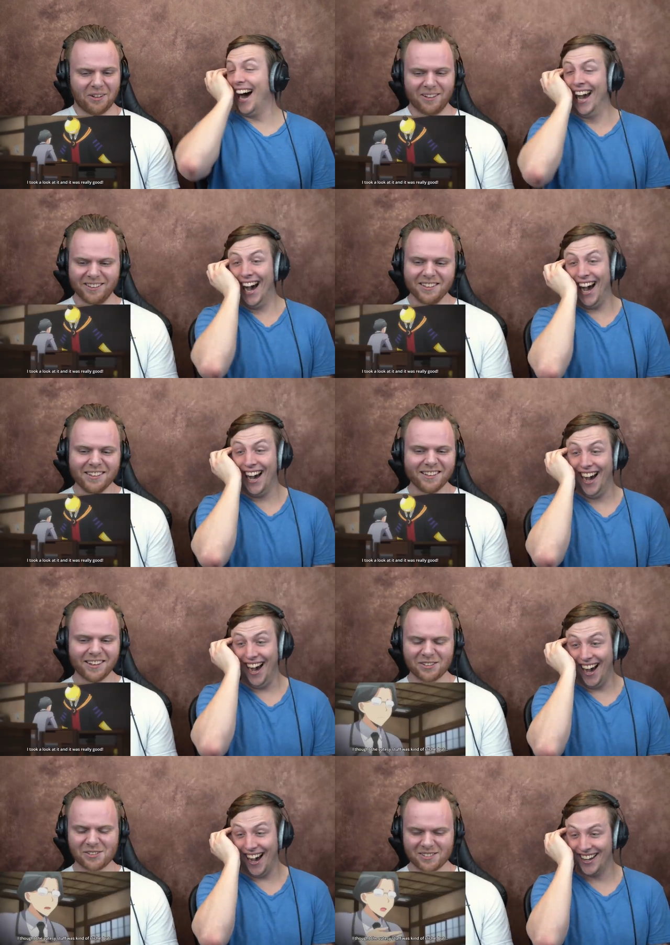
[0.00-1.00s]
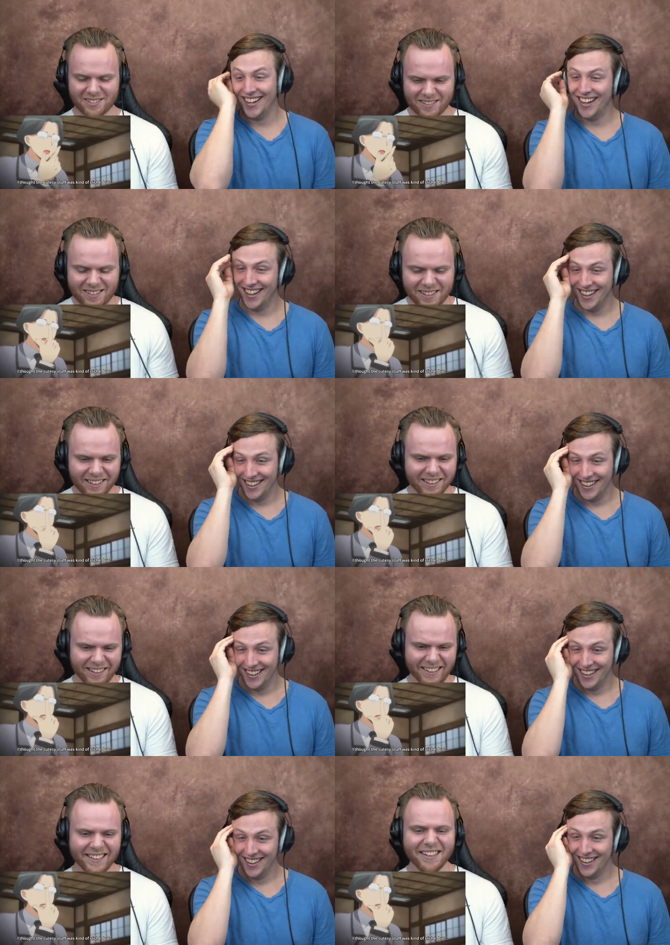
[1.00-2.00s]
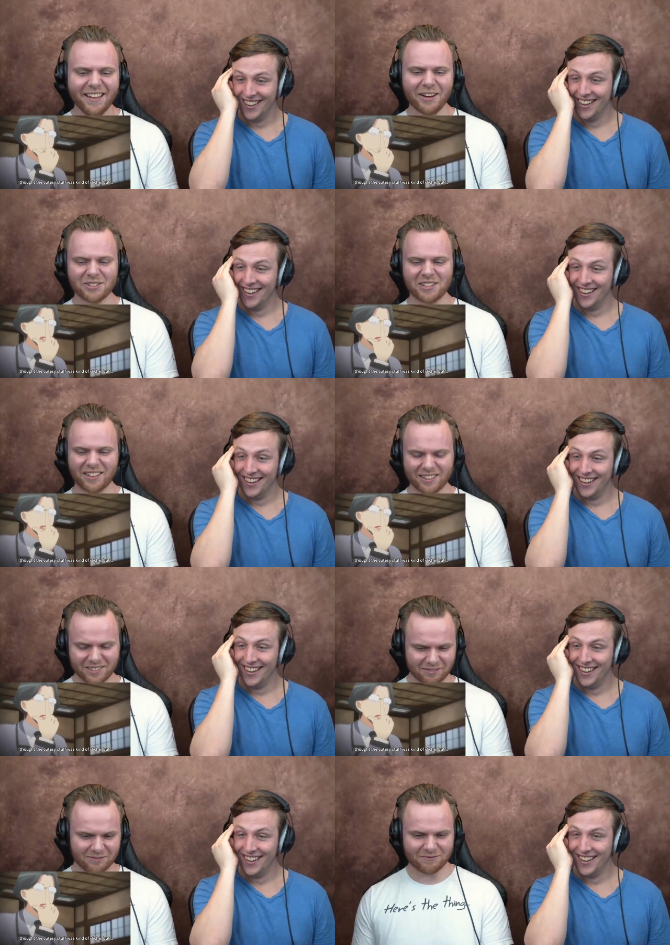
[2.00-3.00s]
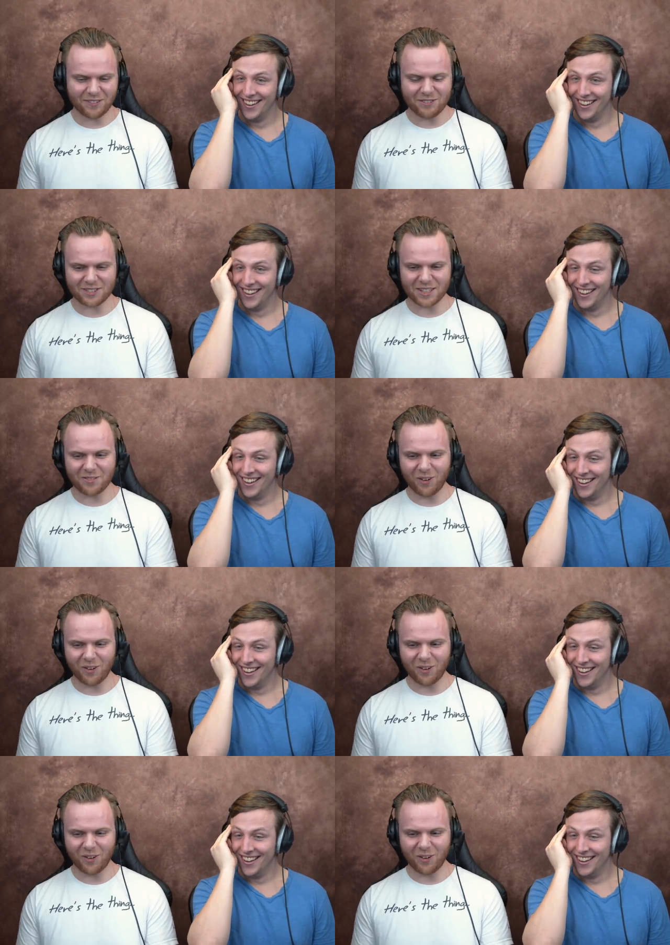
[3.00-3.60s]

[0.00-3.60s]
Speaker 1: that, was, was like 15